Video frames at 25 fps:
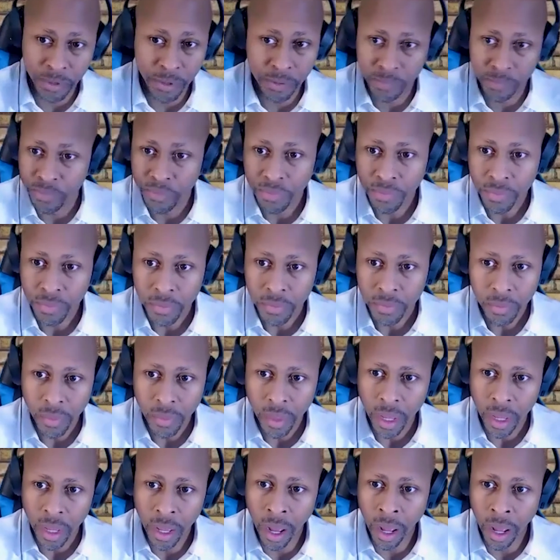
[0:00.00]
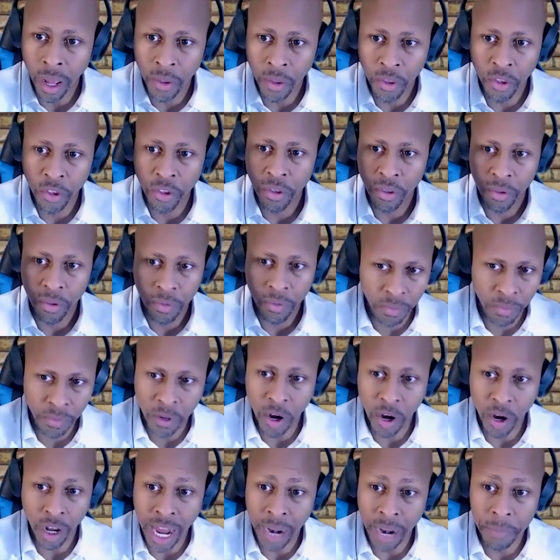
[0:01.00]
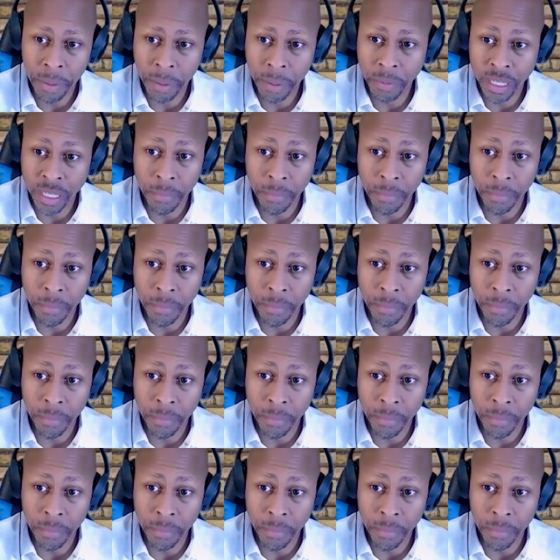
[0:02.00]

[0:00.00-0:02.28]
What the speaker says: A lot of people,